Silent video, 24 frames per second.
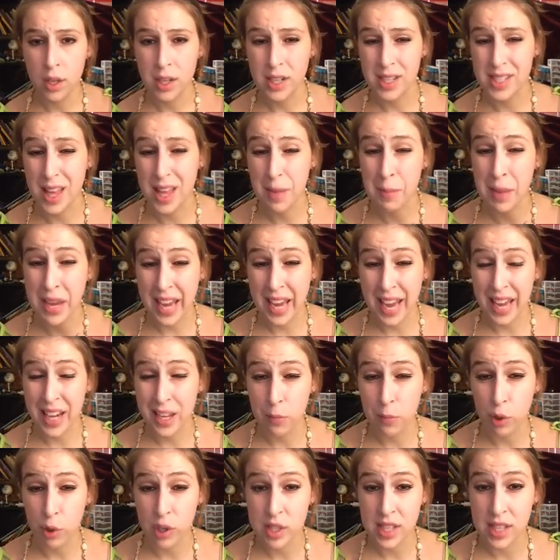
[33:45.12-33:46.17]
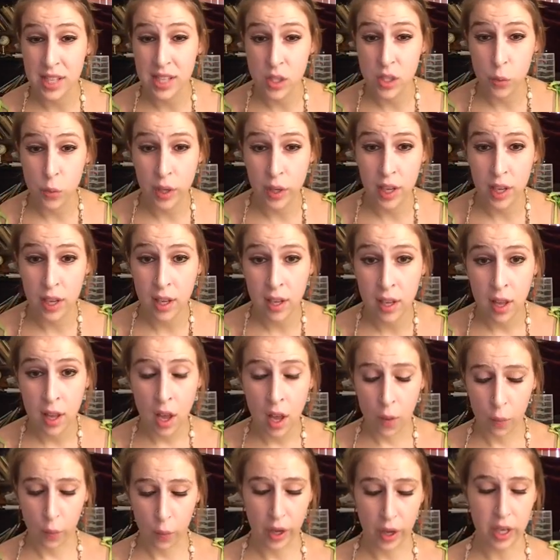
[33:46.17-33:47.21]
Does that make any more sense, sweetie?
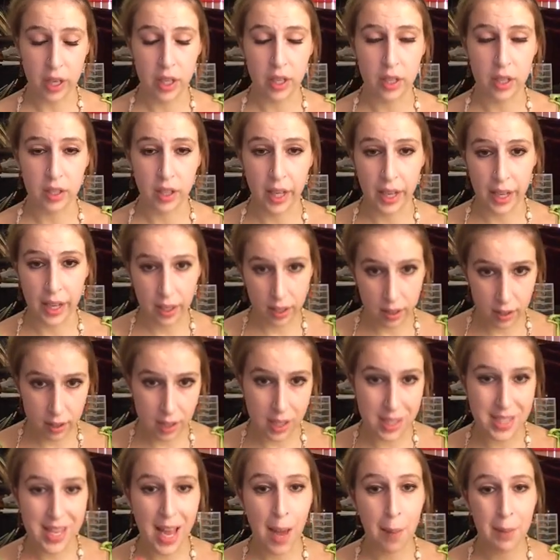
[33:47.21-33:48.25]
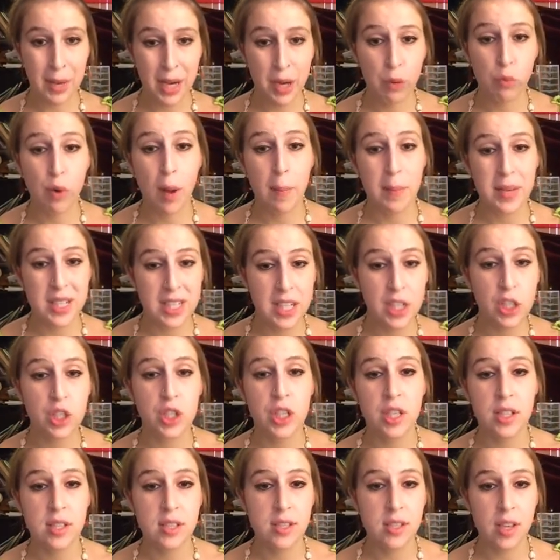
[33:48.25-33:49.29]
When, like, it's how many
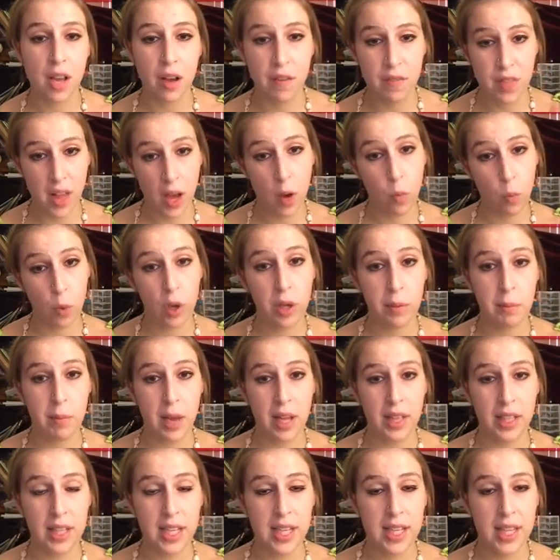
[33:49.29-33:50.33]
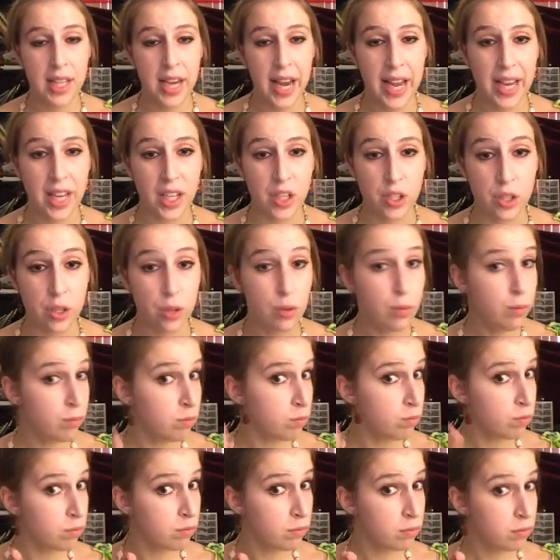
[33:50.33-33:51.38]
repetitions of that one melody that I can do?
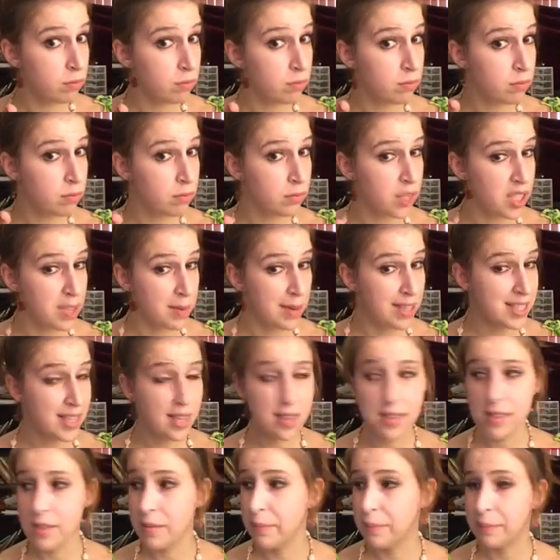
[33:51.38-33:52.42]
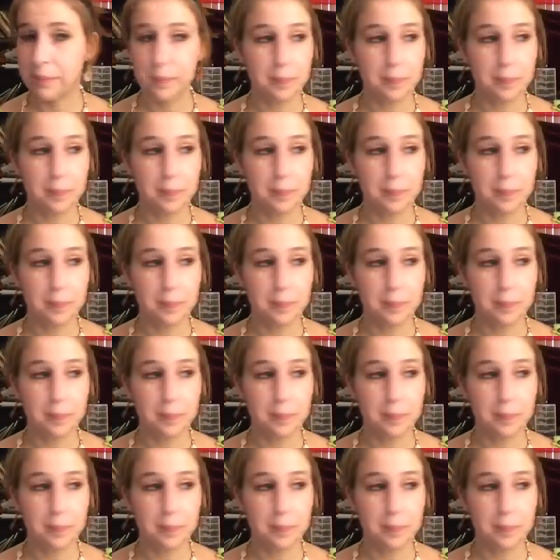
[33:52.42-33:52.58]
Does it make sense?